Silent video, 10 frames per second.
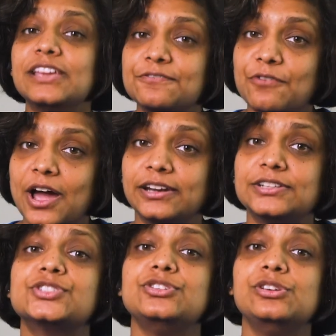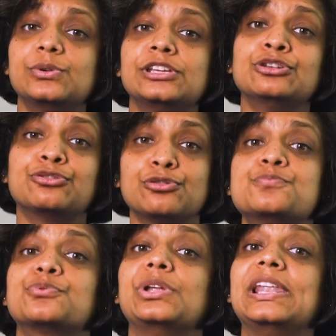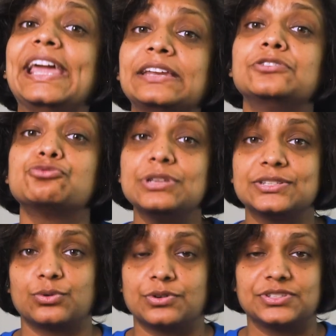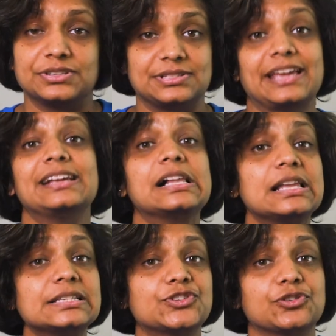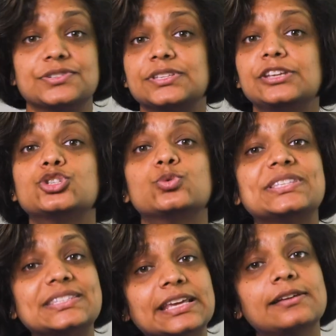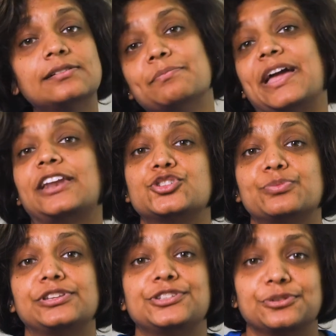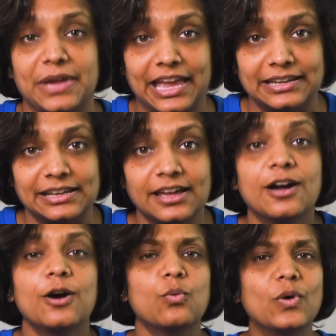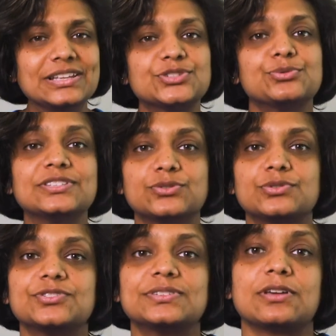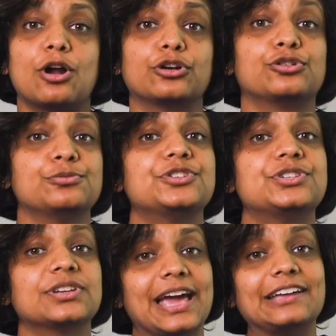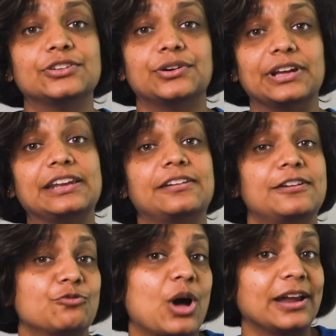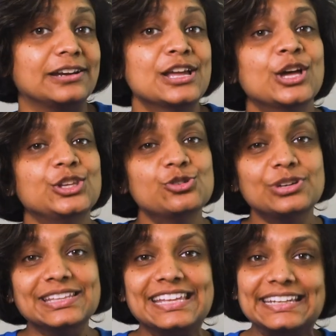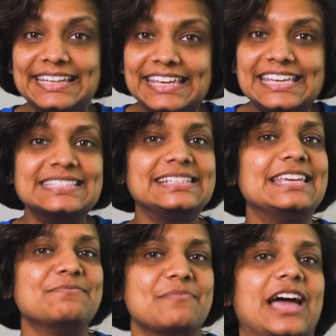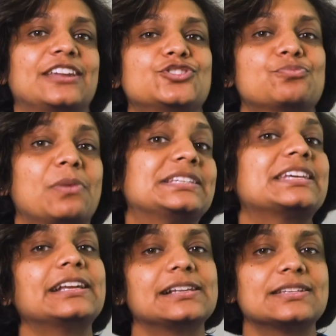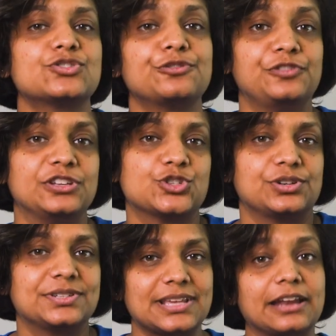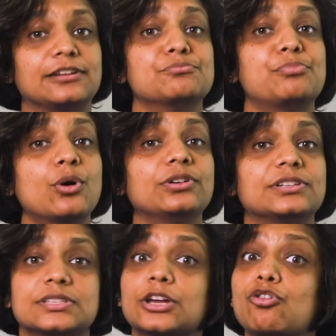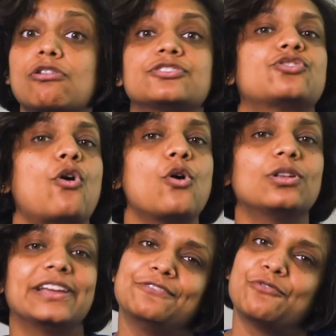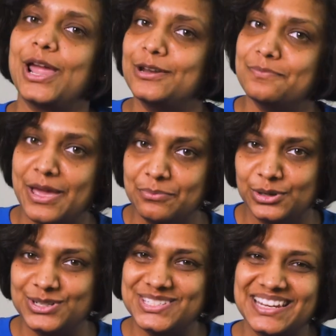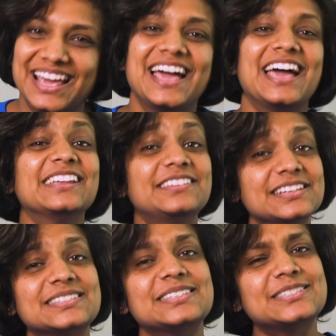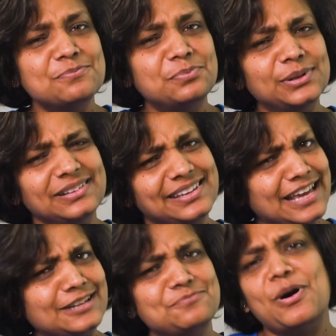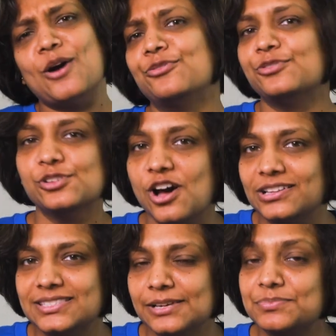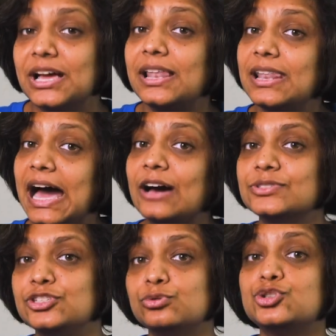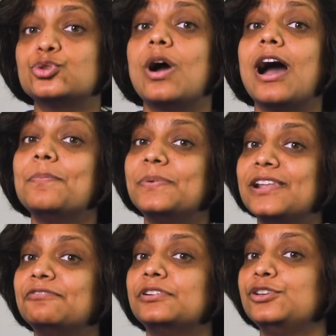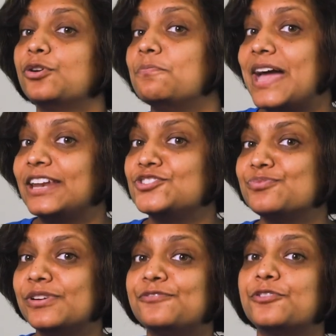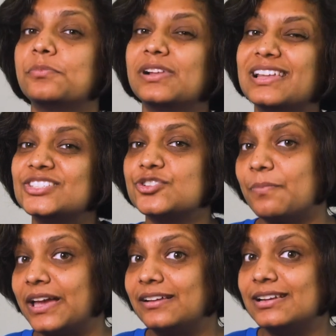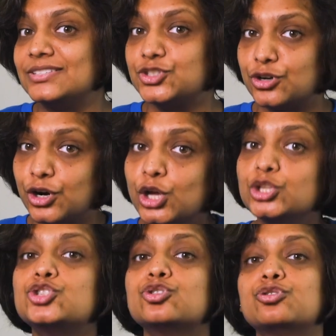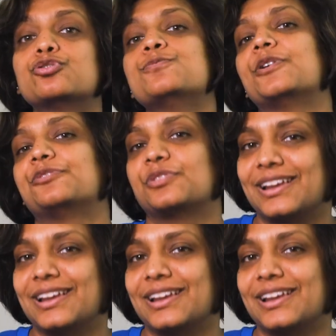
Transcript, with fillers: Environs, you can group related resources like clusters into a single management domain. Once resources are grouped together in an environment, you can then easily manage multi-cluster features and components across all environment members. This simple yet powerful concept allows you to up-level your management from cluster by cluster to group of